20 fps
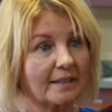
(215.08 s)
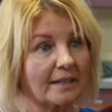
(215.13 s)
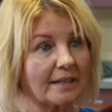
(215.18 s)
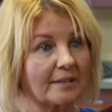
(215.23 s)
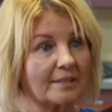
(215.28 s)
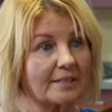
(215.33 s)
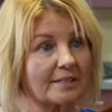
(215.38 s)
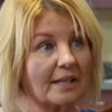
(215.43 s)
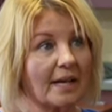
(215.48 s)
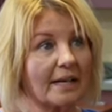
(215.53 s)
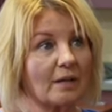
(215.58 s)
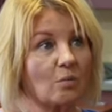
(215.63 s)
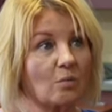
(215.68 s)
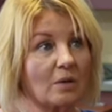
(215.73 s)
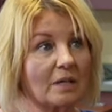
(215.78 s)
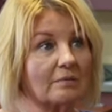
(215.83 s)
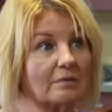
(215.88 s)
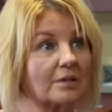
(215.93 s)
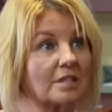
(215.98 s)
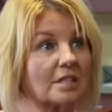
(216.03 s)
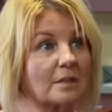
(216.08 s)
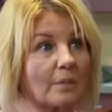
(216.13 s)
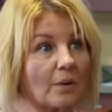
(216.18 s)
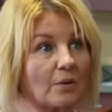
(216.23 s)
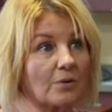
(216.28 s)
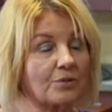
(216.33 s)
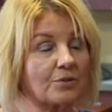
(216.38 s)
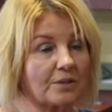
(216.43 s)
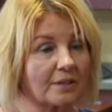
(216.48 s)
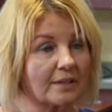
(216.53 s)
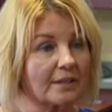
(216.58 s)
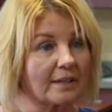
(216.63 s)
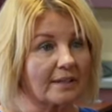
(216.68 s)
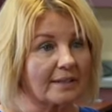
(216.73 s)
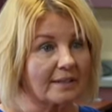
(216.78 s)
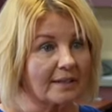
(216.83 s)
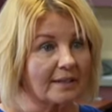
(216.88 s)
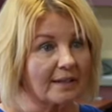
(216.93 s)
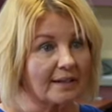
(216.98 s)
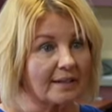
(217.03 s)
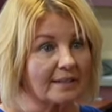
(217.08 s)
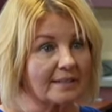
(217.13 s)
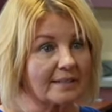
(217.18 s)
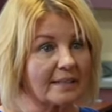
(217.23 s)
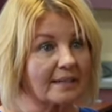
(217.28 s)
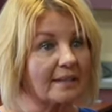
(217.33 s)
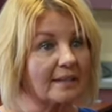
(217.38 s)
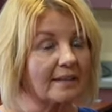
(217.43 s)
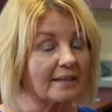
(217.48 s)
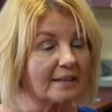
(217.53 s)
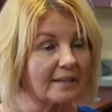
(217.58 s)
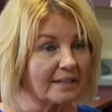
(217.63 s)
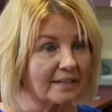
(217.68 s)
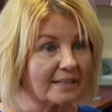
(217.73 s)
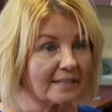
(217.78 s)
It's like we were supposed to connect in this